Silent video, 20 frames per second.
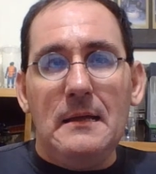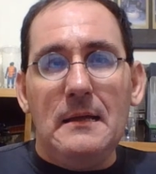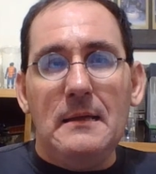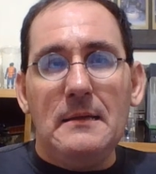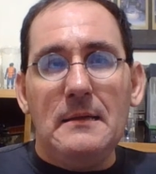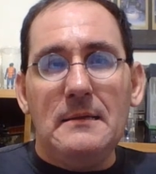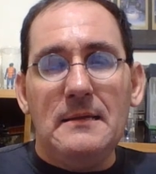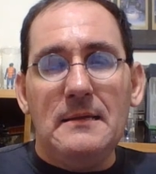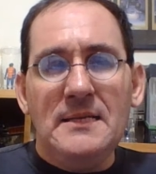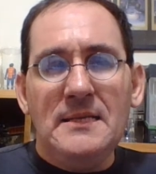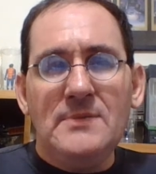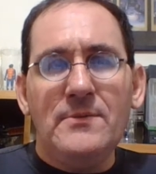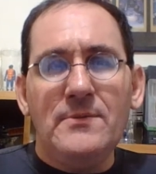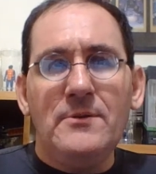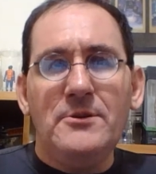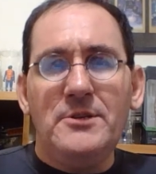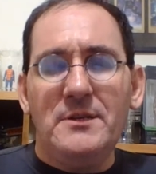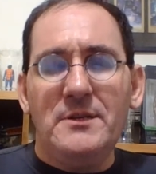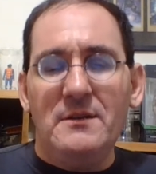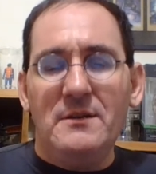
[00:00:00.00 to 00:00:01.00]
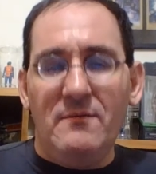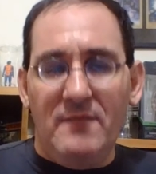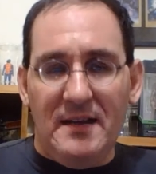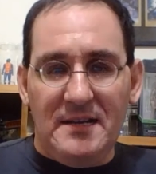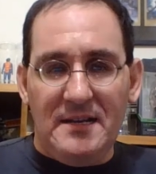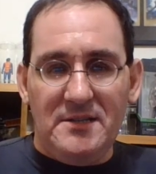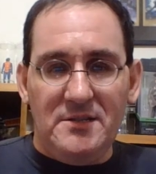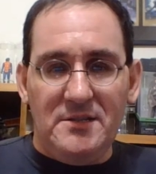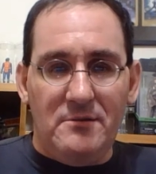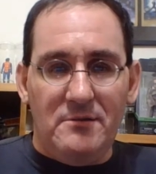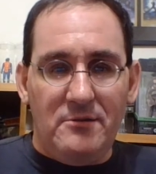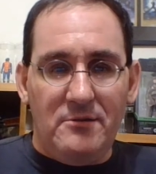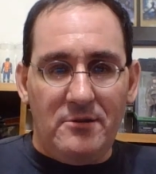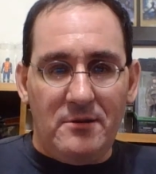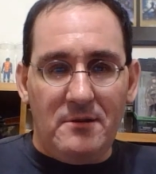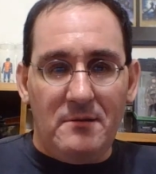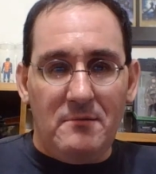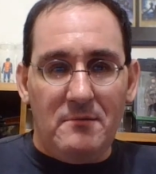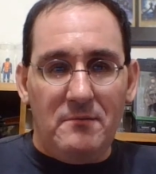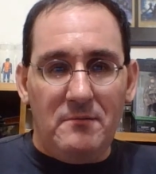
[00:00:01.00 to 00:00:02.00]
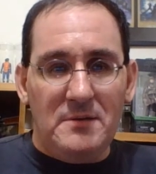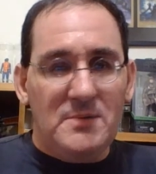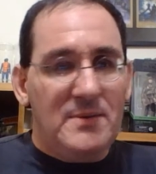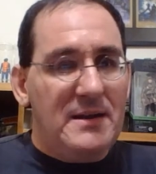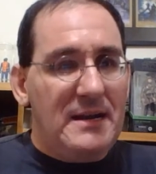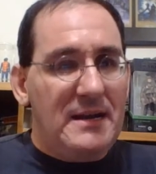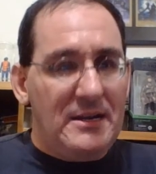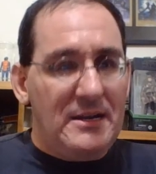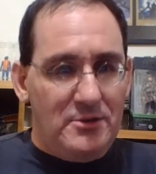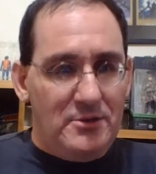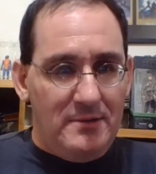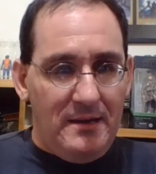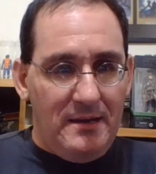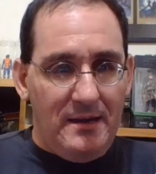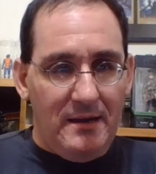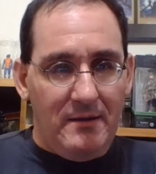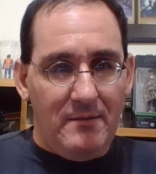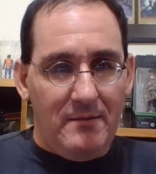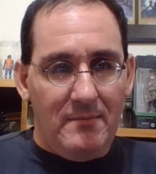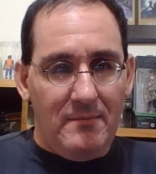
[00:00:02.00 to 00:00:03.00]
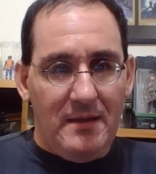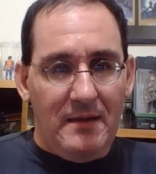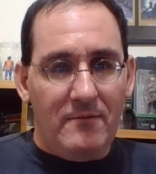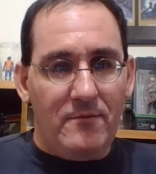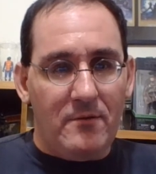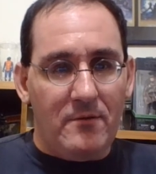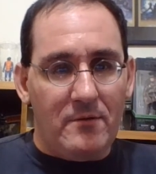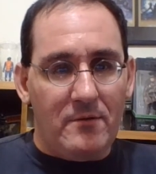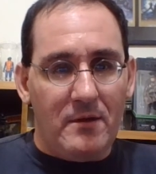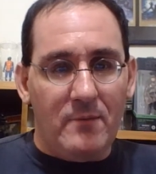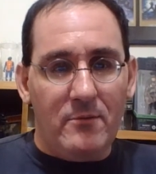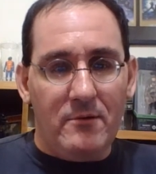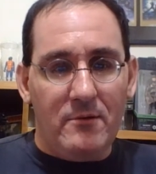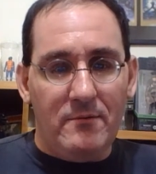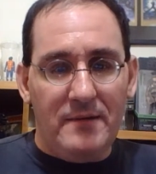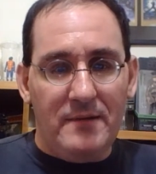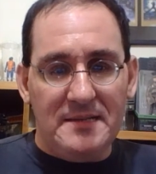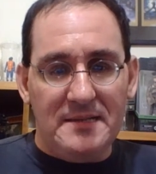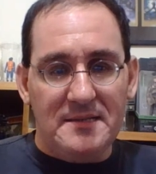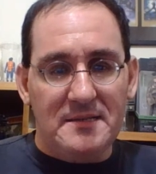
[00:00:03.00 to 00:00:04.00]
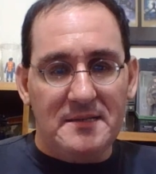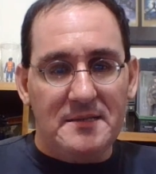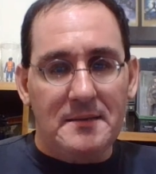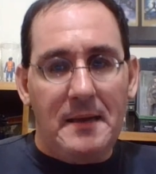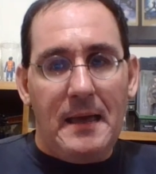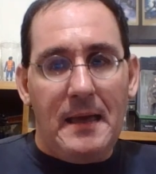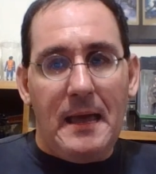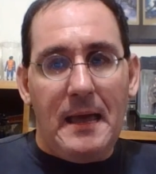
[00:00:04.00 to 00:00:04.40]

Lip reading: This version of Lex Luthor was very intriguing to me for a number of reasons.